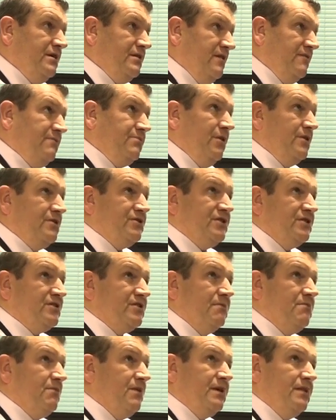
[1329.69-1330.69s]
they've
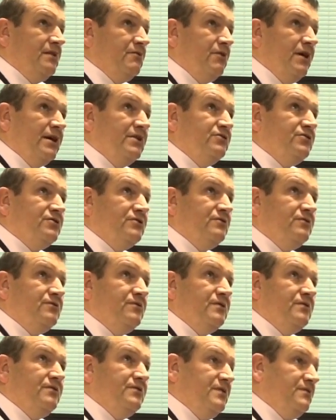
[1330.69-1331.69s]
processed something in the range of
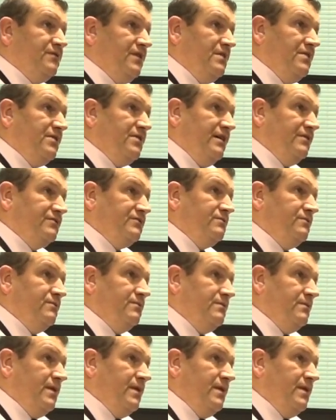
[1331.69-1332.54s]
15,000